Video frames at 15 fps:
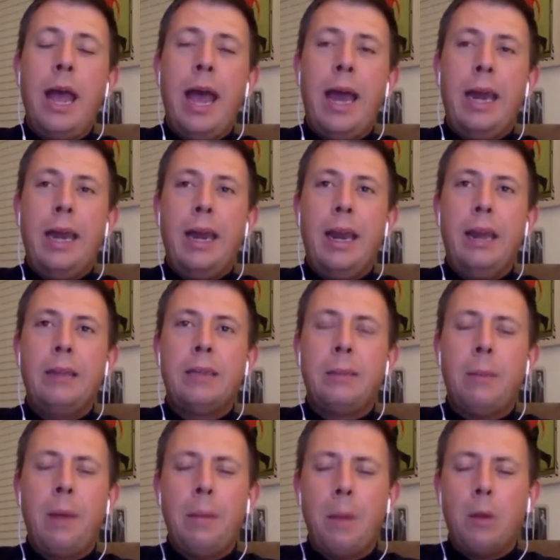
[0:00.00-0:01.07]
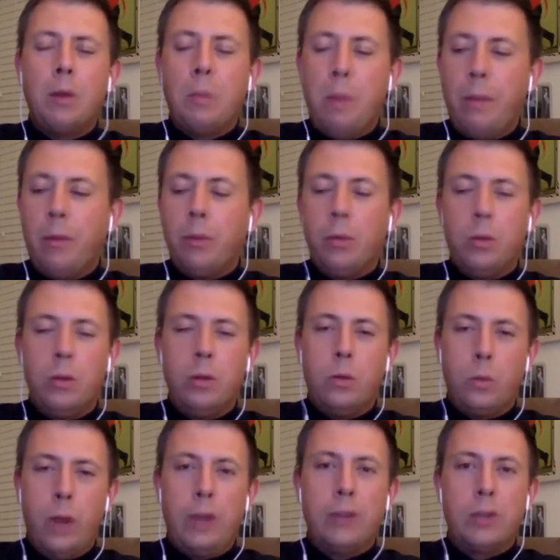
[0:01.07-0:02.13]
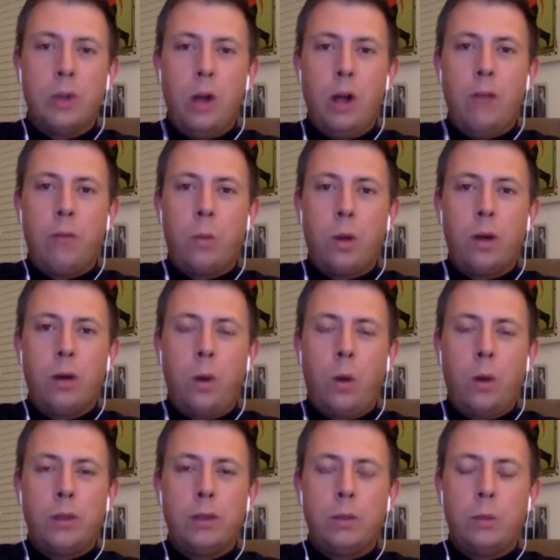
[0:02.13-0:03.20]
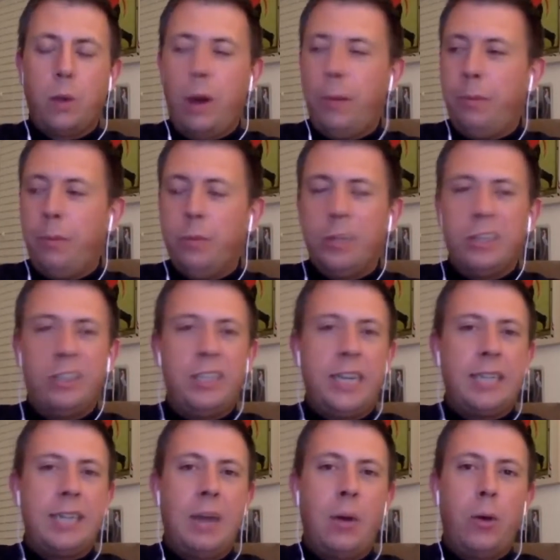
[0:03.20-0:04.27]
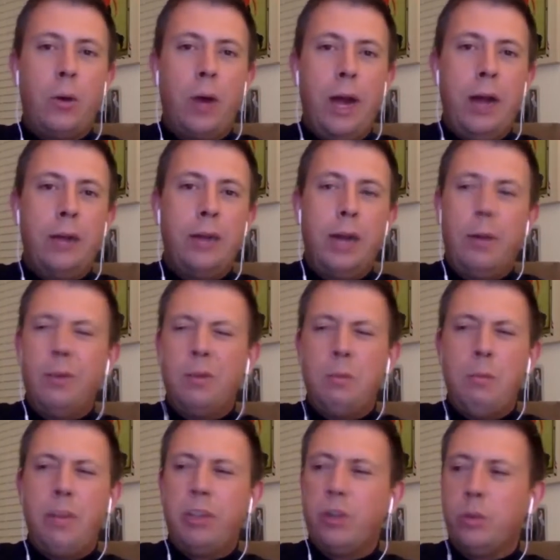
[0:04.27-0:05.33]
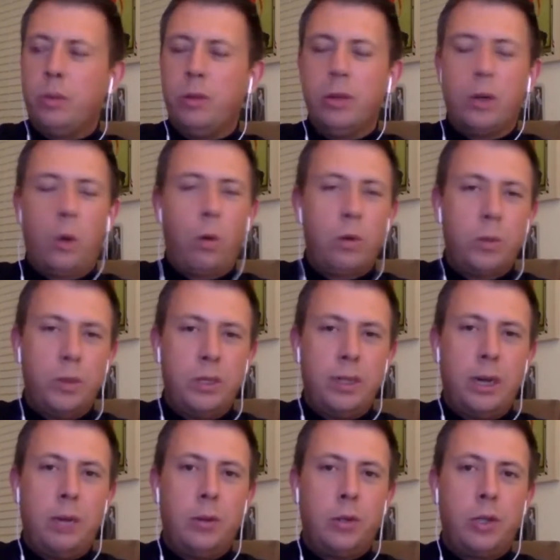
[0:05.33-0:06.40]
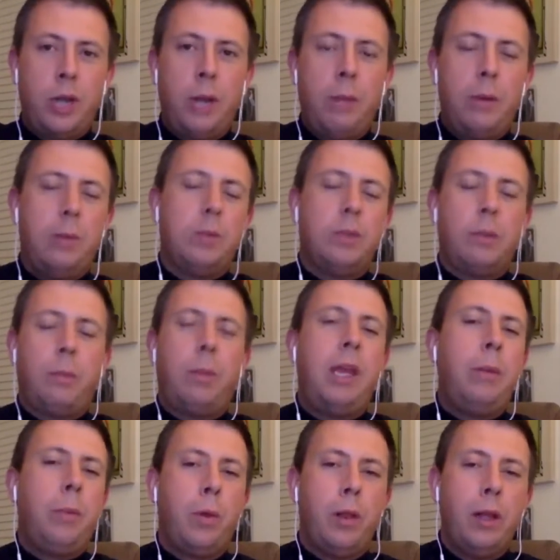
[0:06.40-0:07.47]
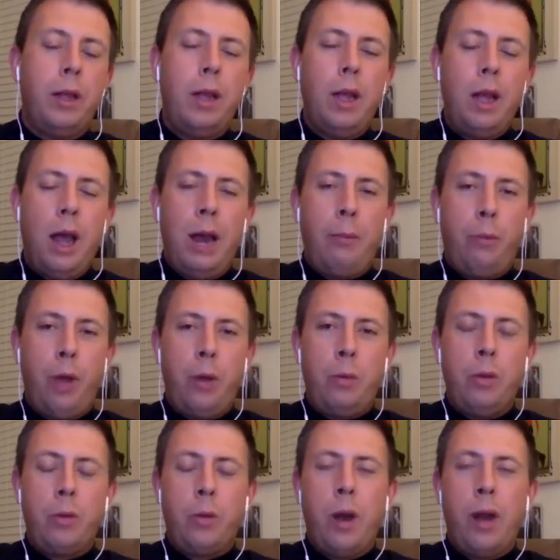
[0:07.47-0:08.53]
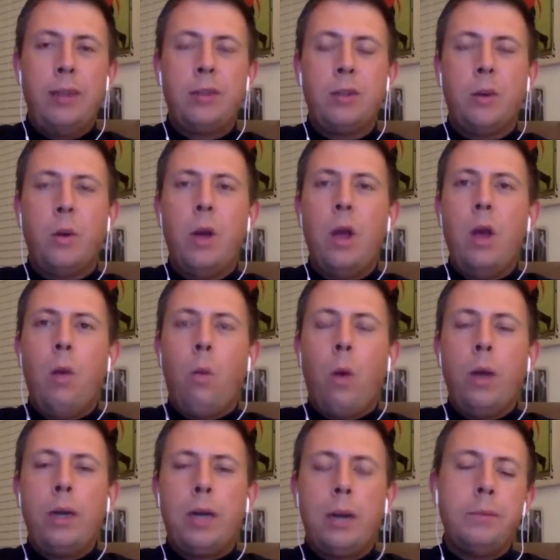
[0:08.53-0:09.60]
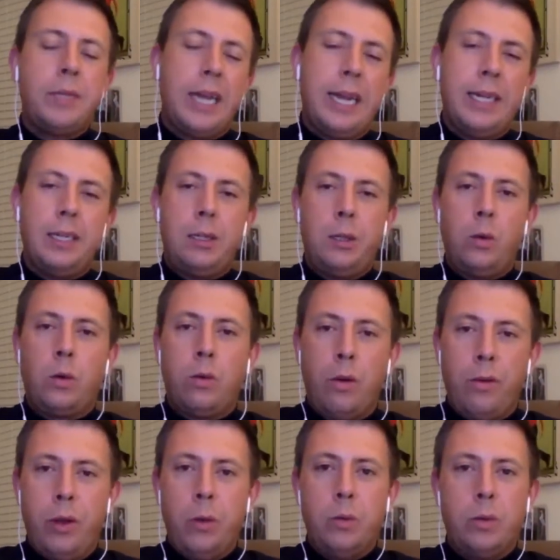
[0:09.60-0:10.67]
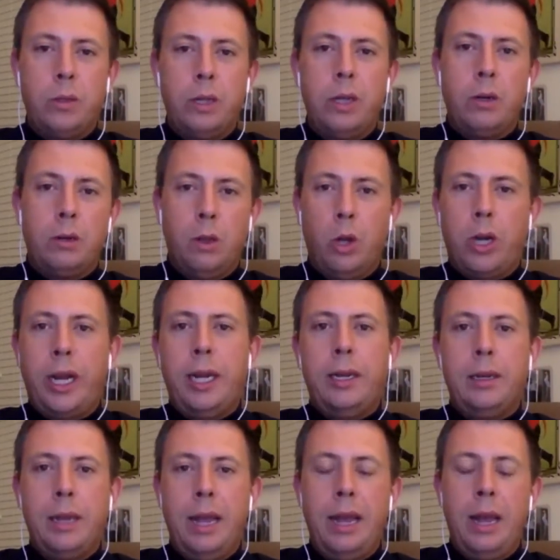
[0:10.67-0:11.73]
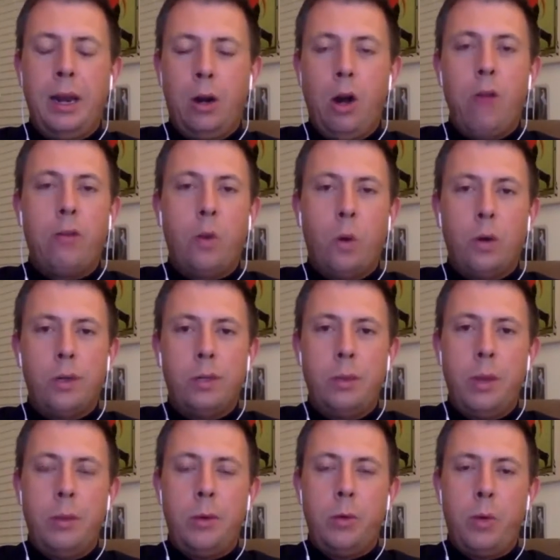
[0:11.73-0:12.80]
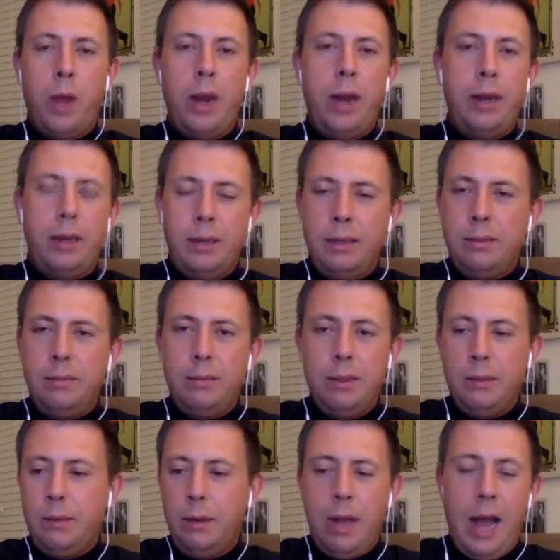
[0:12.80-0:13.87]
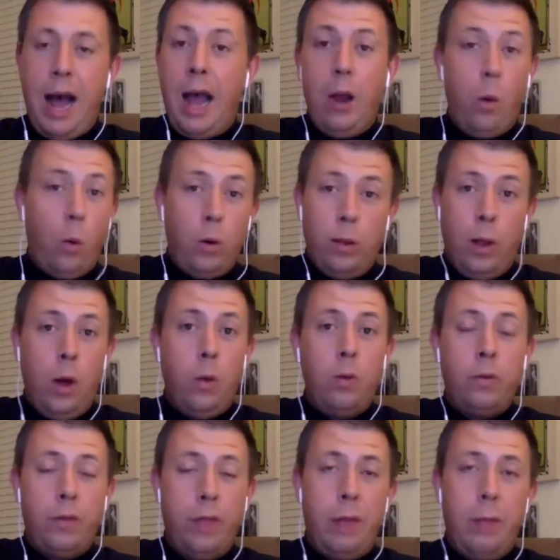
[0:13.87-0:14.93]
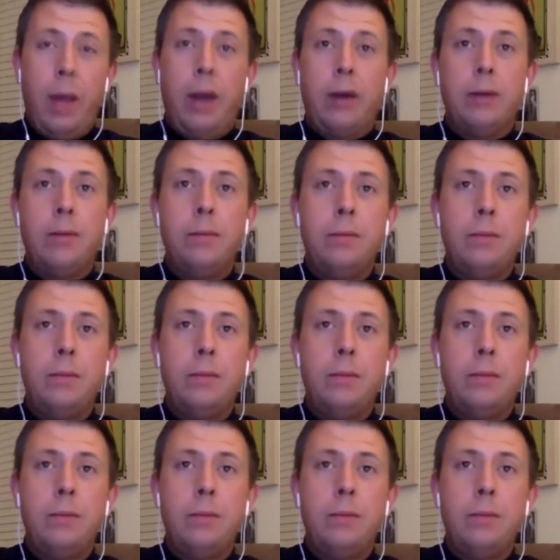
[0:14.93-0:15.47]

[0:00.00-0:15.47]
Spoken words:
and some of my most memorable rounds of golf were on courses where it was a 6-hour round and I was miserable and the course was in terrible shape, but it was the people I played with, right? So what comes into your reviews that you're looking at a golf course to be able to rate it high or low for that matter?